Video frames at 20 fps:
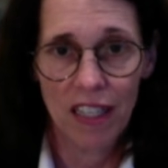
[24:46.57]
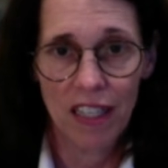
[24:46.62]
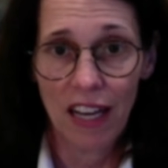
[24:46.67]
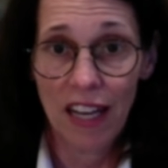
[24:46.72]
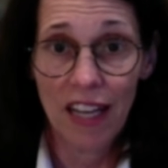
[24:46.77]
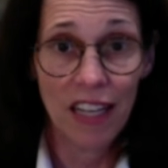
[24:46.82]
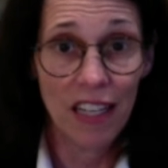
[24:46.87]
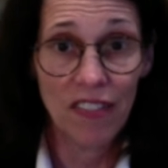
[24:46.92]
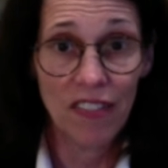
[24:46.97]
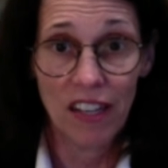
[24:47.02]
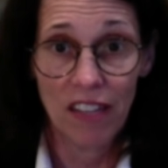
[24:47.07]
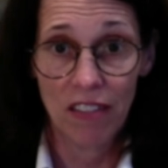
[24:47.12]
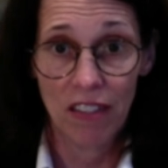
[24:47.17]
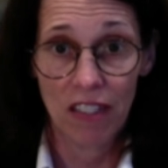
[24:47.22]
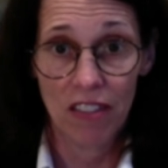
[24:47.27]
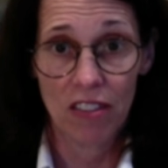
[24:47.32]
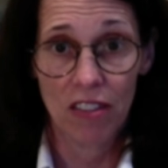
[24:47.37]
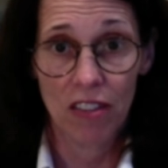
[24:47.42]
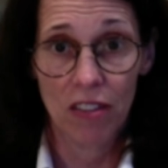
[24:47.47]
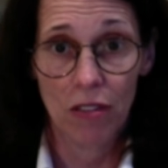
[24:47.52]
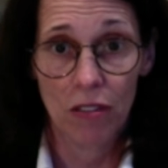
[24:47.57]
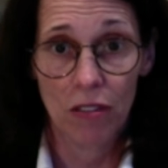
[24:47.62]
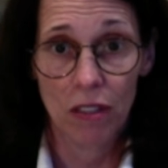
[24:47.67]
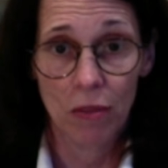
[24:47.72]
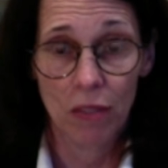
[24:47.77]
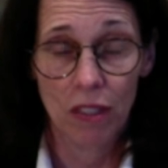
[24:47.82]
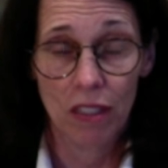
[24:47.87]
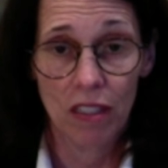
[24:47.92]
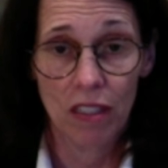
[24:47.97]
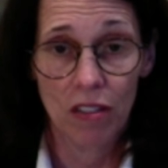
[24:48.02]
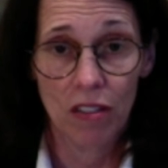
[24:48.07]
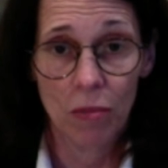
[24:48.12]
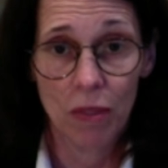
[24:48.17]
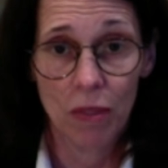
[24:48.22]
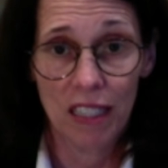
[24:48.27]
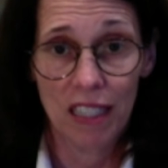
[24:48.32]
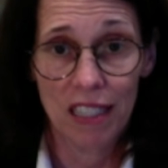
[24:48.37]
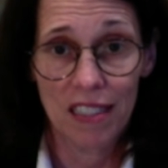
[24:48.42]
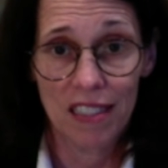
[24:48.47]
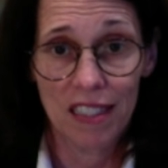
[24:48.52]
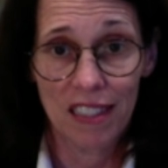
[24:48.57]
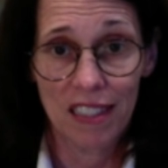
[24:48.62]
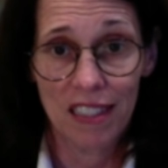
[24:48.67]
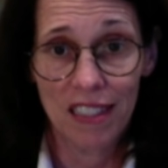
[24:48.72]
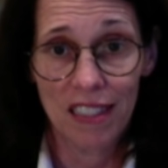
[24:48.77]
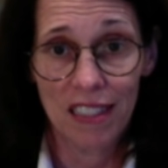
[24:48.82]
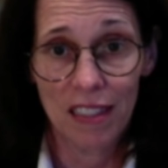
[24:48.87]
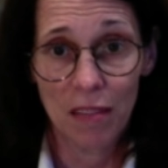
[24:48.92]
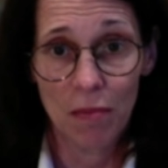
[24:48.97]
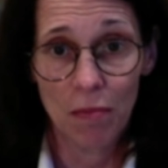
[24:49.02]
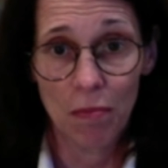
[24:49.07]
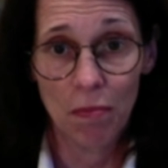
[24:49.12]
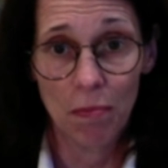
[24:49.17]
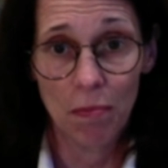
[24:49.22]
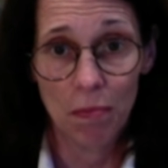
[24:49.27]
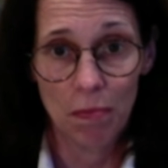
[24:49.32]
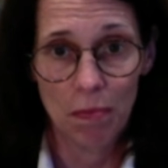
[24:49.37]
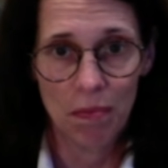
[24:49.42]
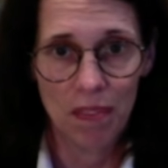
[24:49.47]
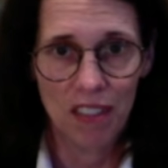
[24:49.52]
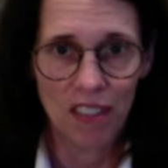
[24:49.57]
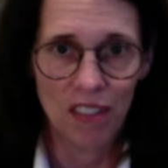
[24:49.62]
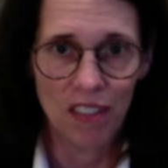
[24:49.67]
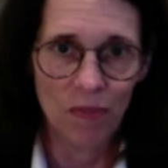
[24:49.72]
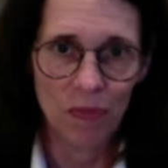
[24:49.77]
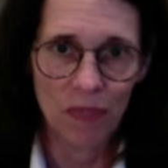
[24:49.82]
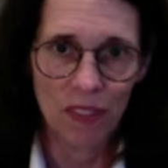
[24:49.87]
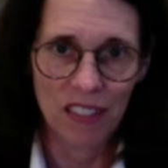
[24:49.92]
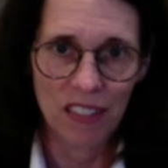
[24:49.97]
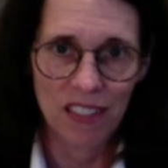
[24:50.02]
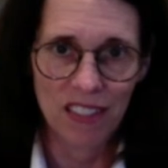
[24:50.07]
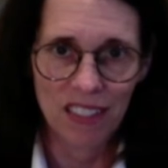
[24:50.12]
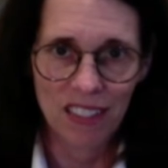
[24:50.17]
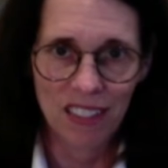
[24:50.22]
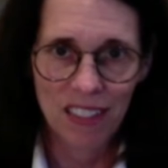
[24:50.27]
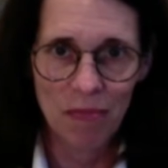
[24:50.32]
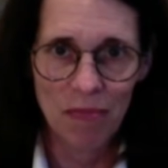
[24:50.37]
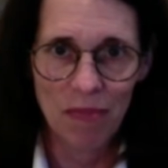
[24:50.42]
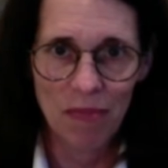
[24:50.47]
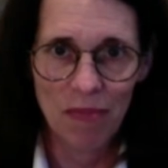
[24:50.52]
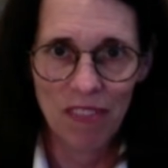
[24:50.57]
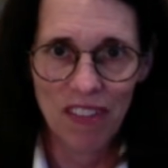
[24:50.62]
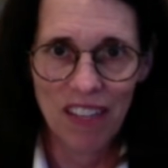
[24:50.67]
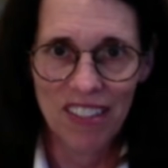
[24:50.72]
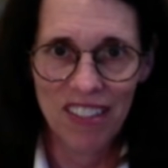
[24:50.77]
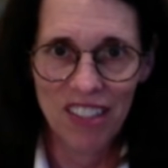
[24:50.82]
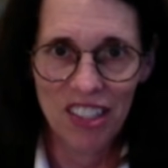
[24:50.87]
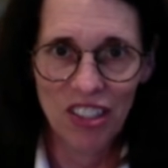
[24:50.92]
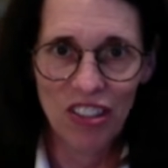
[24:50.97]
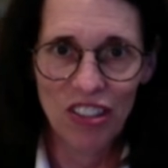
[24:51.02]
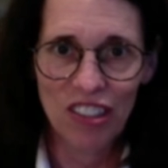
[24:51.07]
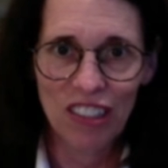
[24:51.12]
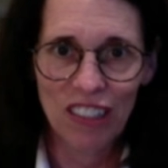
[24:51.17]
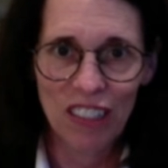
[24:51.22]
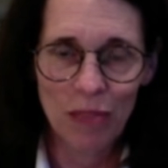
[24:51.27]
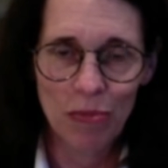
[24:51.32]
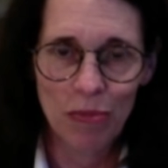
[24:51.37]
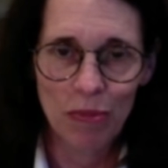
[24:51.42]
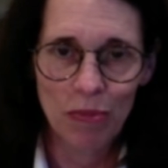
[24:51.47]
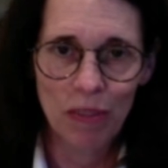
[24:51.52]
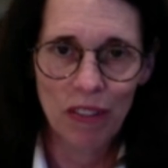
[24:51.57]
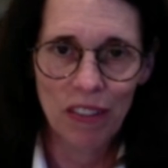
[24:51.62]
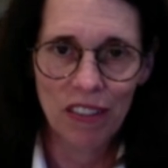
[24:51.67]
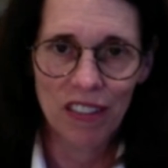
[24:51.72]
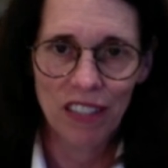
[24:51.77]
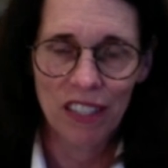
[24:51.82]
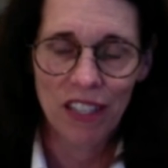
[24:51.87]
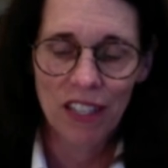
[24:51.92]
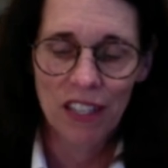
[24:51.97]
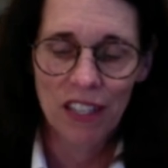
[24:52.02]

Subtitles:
I have hydroxychloroquine at home in case I need it, because I'm internally prepared.